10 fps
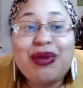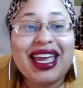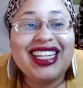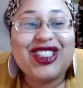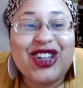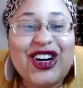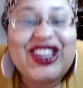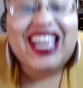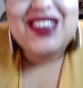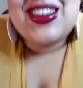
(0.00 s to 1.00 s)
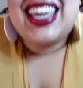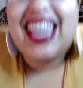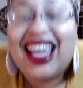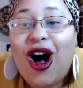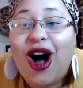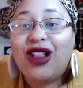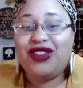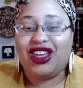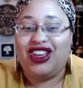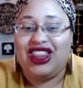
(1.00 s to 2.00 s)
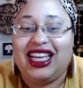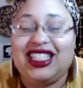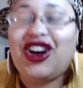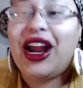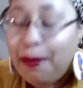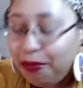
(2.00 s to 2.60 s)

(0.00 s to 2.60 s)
make sure that you can get all of the good things, right?